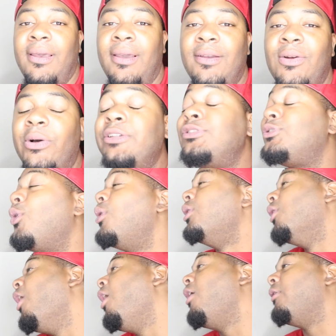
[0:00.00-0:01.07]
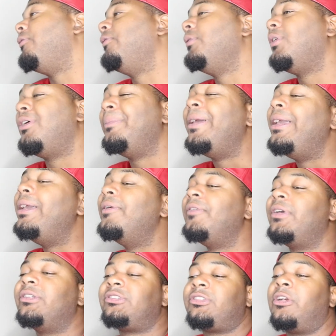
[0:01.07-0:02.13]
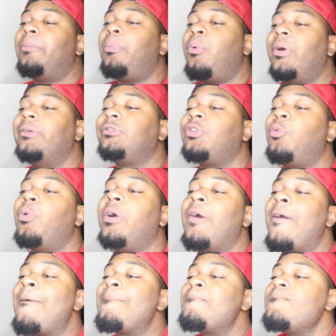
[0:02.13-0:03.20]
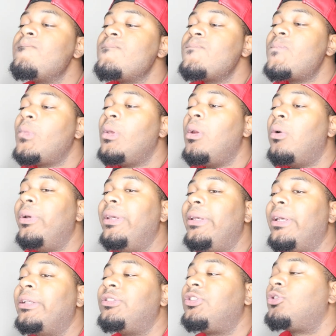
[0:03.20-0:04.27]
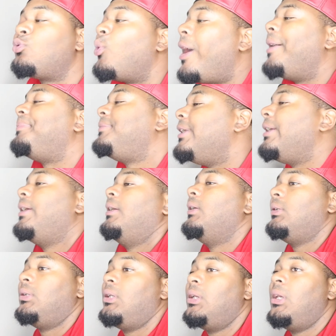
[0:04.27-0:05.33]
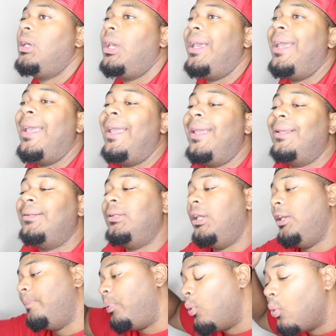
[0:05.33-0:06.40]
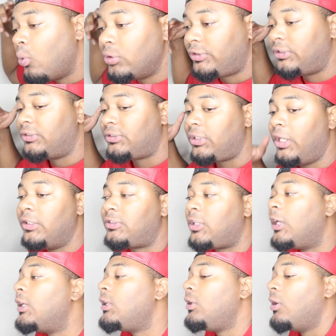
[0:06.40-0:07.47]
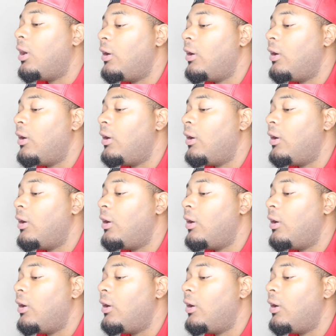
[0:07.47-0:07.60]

You know, he's going off. You know what I mean? He even gets to the point to where, you know, he gets strapped in and he pulls his, his hoodie